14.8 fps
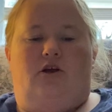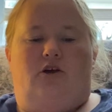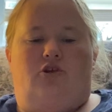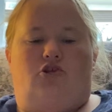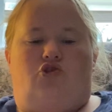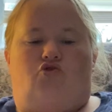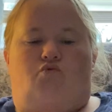
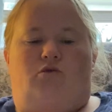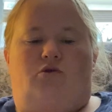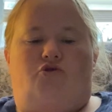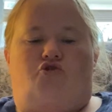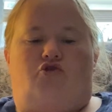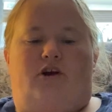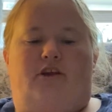The
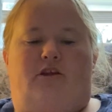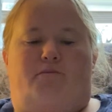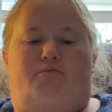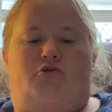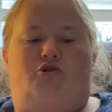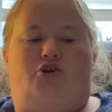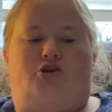squirrel tried to
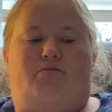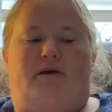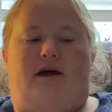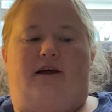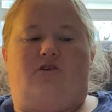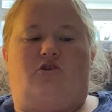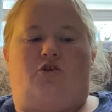push
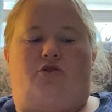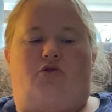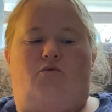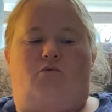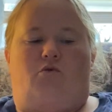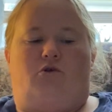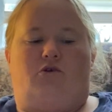past the
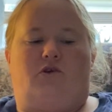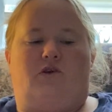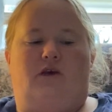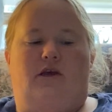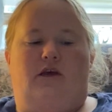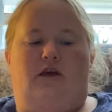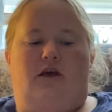thorns,
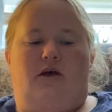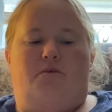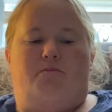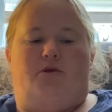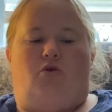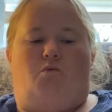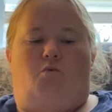
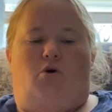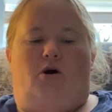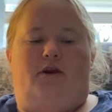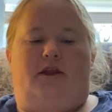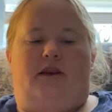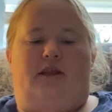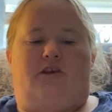but the
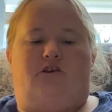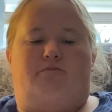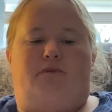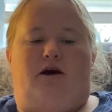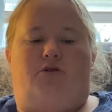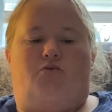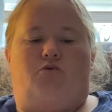one in its
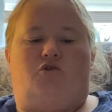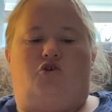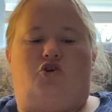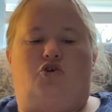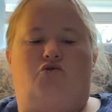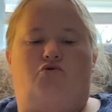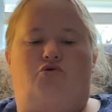mouth was
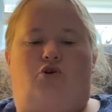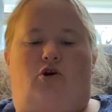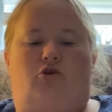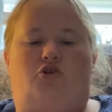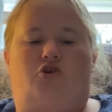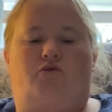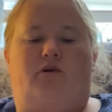too
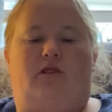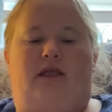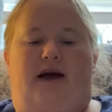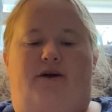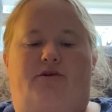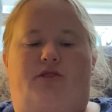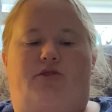long to
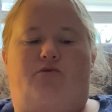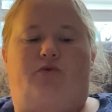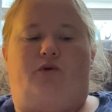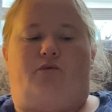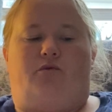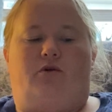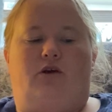allow it
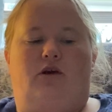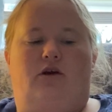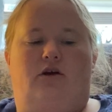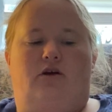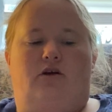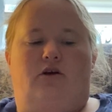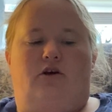through.
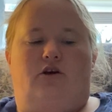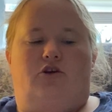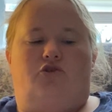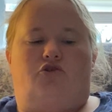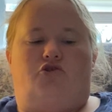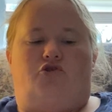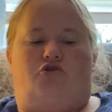
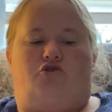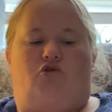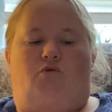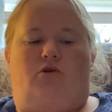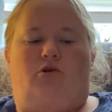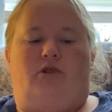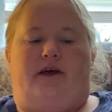So the
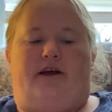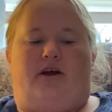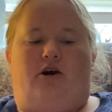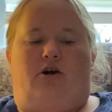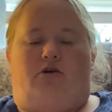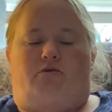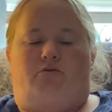squirrel let
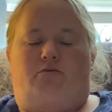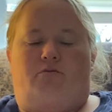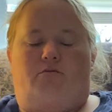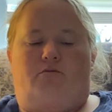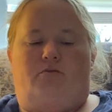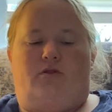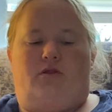go.
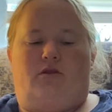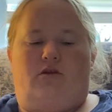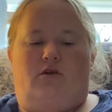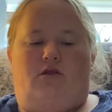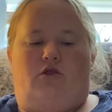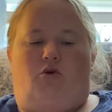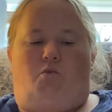
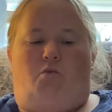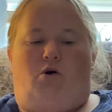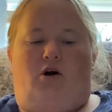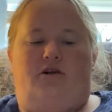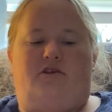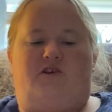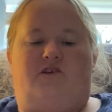The
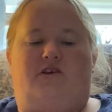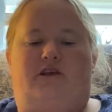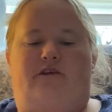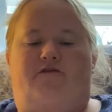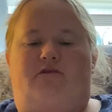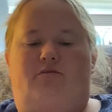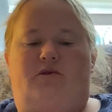wand
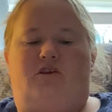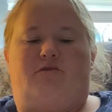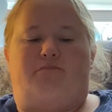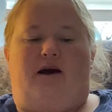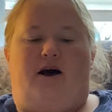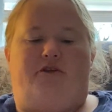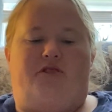slid from its
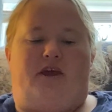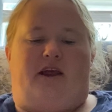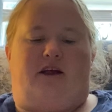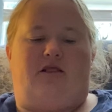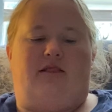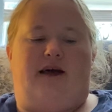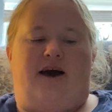mouth and
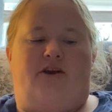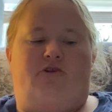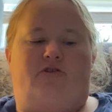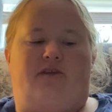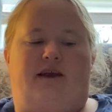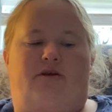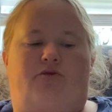
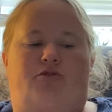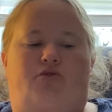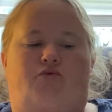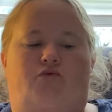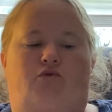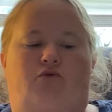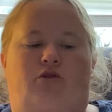clattered down
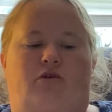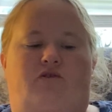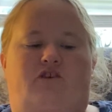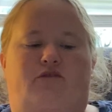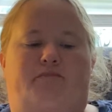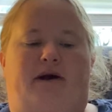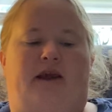through the
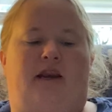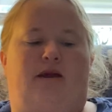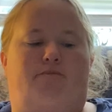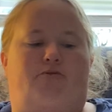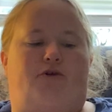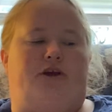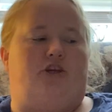spiny
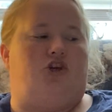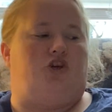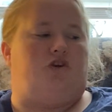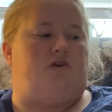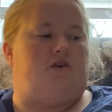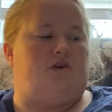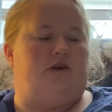
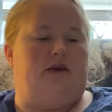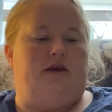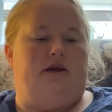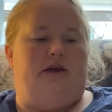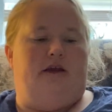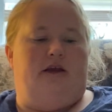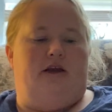branches.
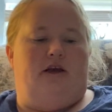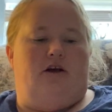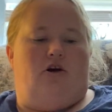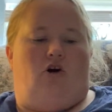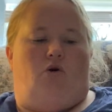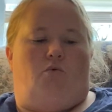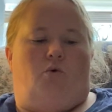
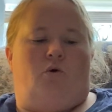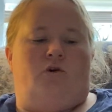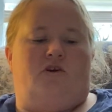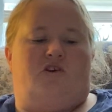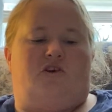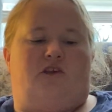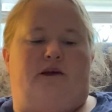
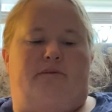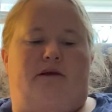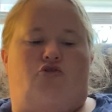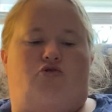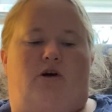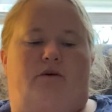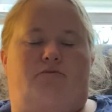Aurora's
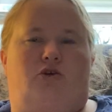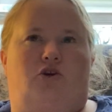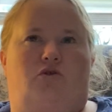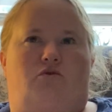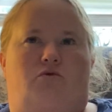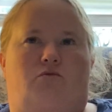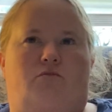stomach dropped
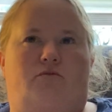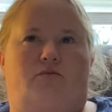too.